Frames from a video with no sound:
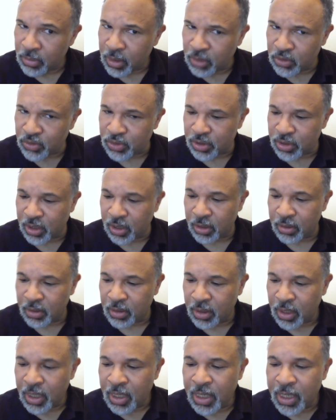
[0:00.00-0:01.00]
Interesting.
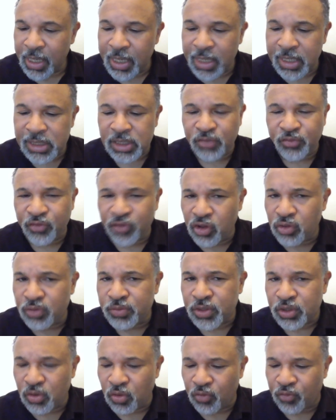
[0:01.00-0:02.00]
In his
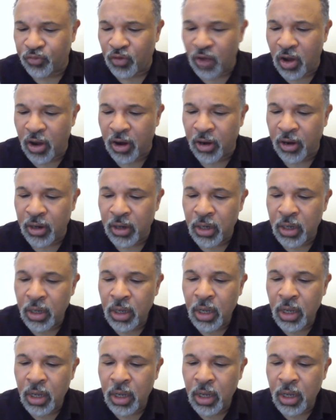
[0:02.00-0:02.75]
films so far,